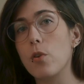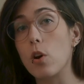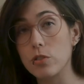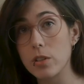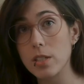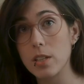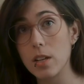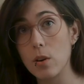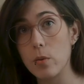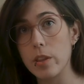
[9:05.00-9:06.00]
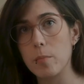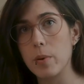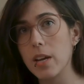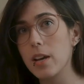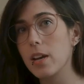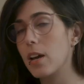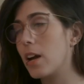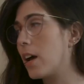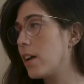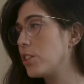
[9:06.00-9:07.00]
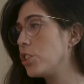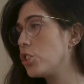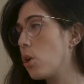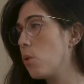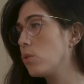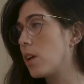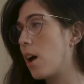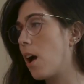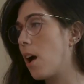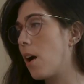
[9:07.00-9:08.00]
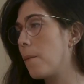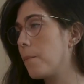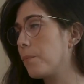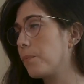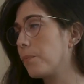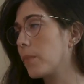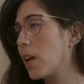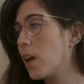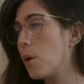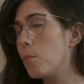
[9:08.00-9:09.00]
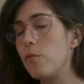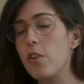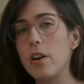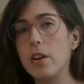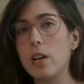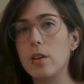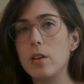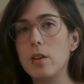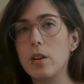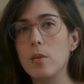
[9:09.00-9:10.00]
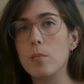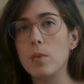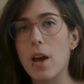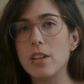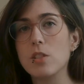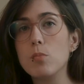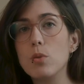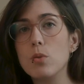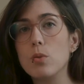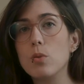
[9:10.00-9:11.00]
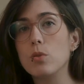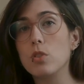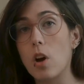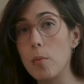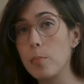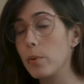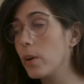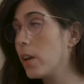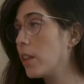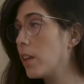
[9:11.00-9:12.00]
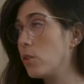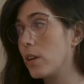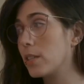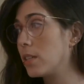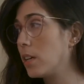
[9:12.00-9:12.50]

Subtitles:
contrasty with the pink, and she chose very nice blue top that you can see